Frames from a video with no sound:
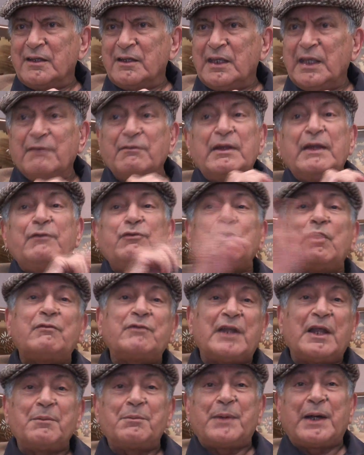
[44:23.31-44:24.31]
Even if you
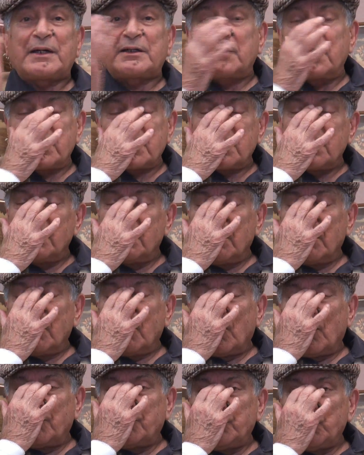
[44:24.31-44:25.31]
have done practice
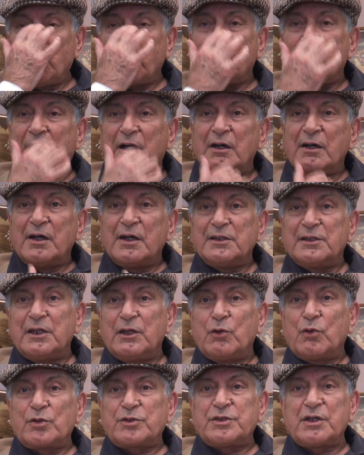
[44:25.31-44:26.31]
of yoga and the
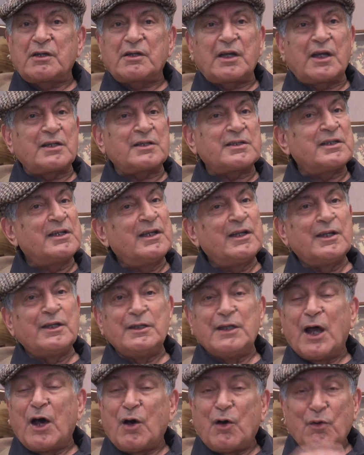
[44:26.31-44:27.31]
lower chakras,
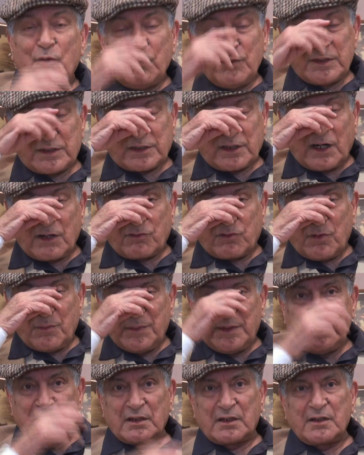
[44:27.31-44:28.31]
now we start from
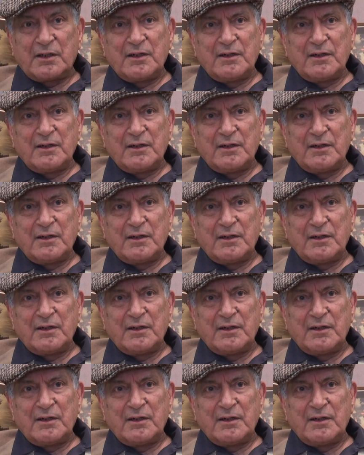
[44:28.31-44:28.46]
here.